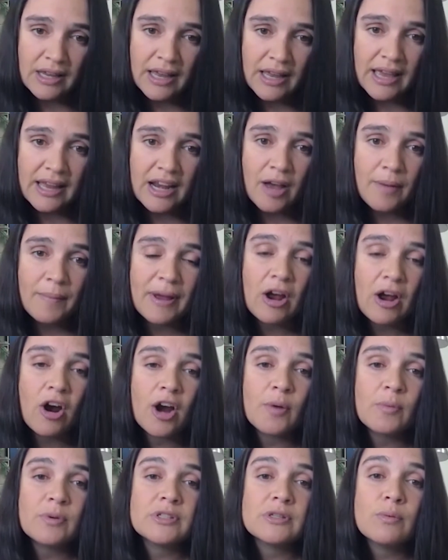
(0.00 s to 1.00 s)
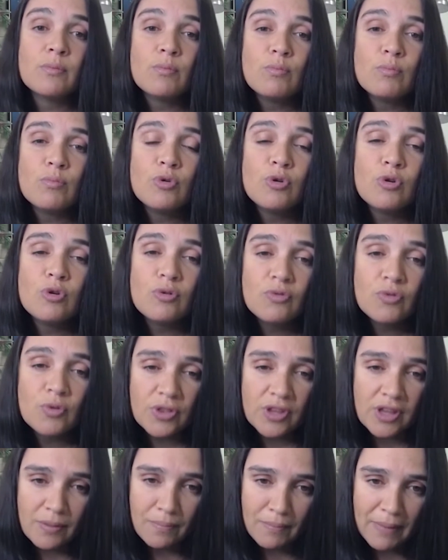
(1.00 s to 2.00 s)
and how my heart was moved
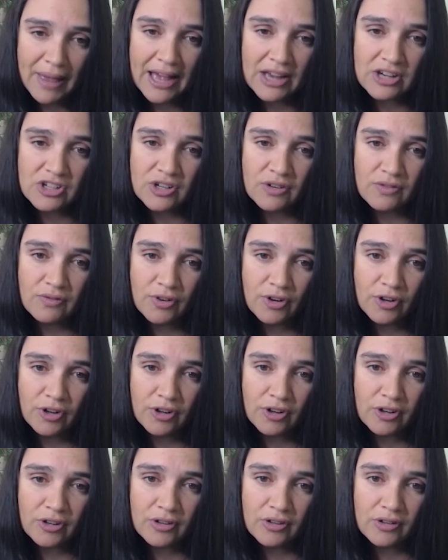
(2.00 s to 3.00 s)
with compassion for her,